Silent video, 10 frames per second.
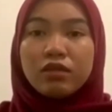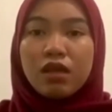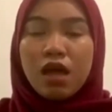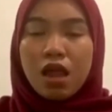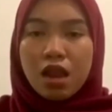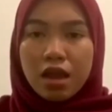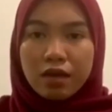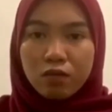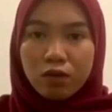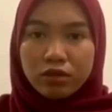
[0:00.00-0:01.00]

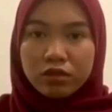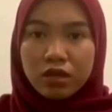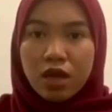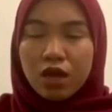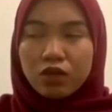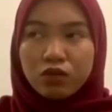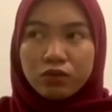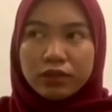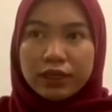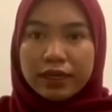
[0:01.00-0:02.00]
language used in
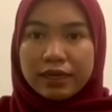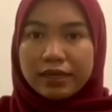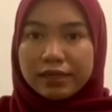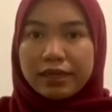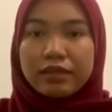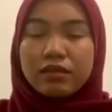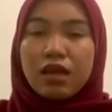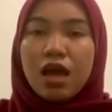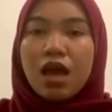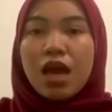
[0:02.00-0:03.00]
learning.
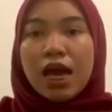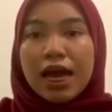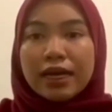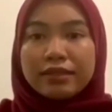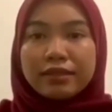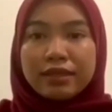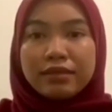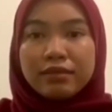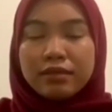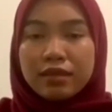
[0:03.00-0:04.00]
I think
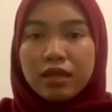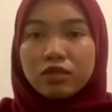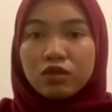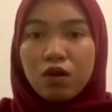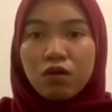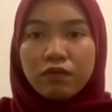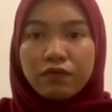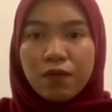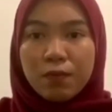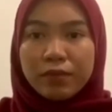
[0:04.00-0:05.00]
that's all from
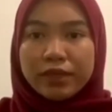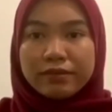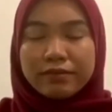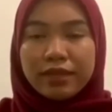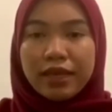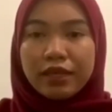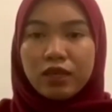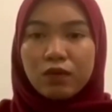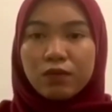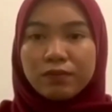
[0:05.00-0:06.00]
me. Thank you.